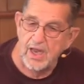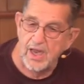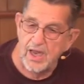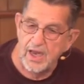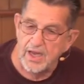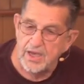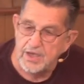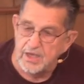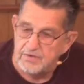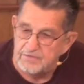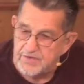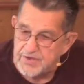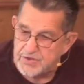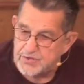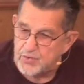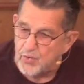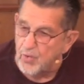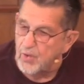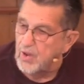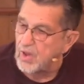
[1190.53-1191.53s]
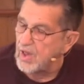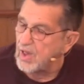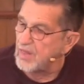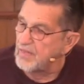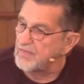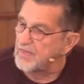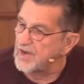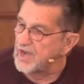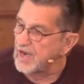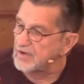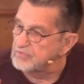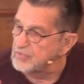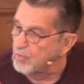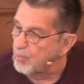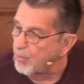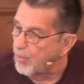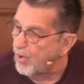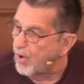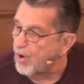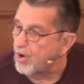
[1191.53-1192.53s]
individual that ever
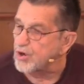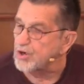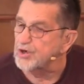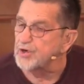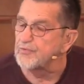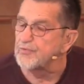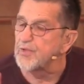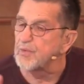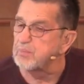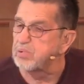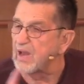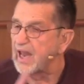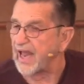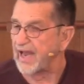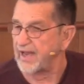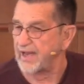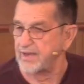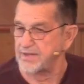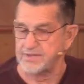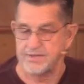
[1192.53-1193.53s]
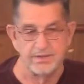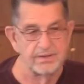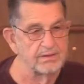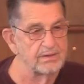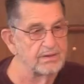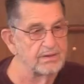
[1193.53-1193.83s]
walked the planet.